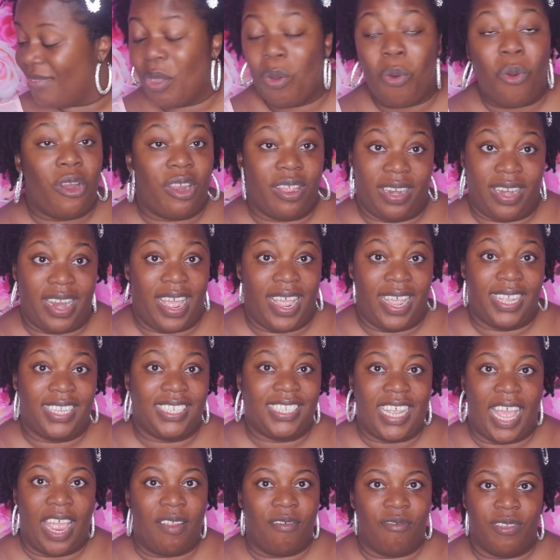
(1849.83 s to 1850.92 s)

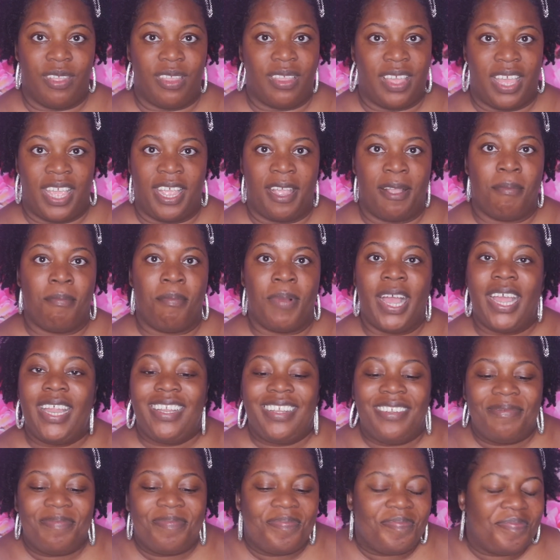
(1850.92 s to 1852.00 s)
organize everything, but
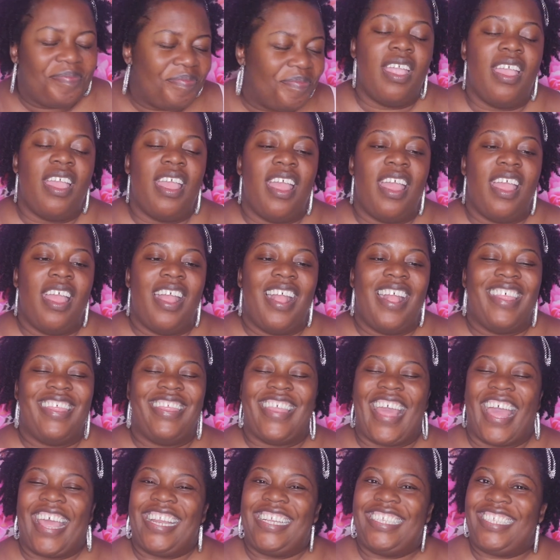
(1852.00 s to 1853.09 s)

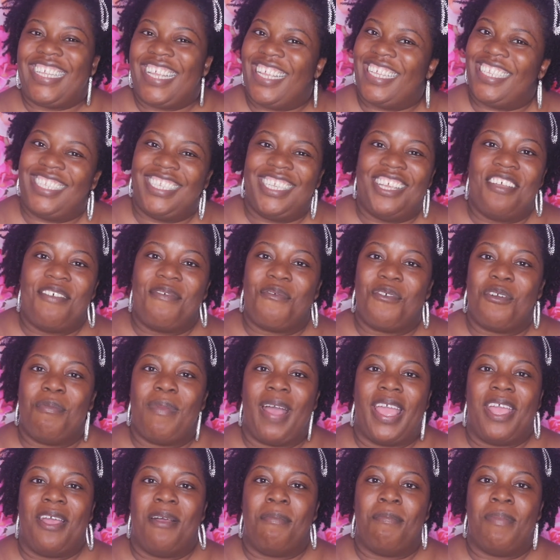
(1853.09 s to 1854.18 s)
that is it for
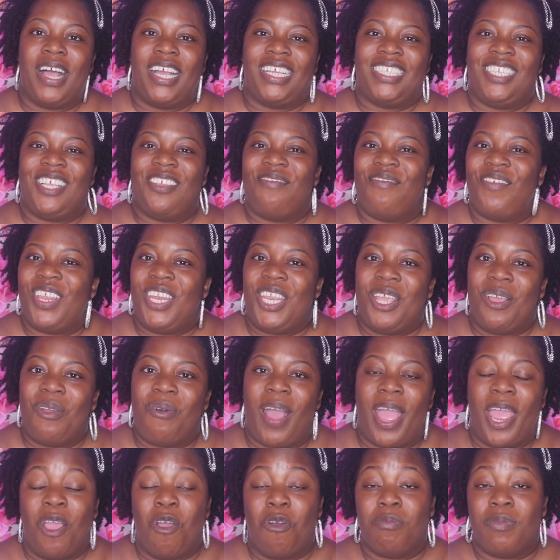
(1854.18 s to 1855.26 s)
my unboxing video.
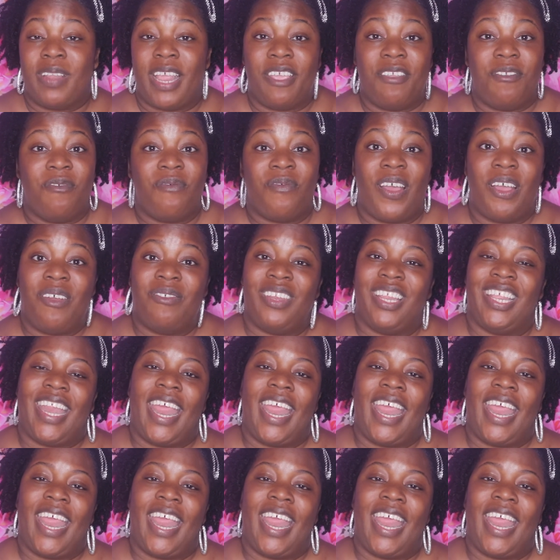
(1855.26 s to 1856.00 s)
I hope that you found it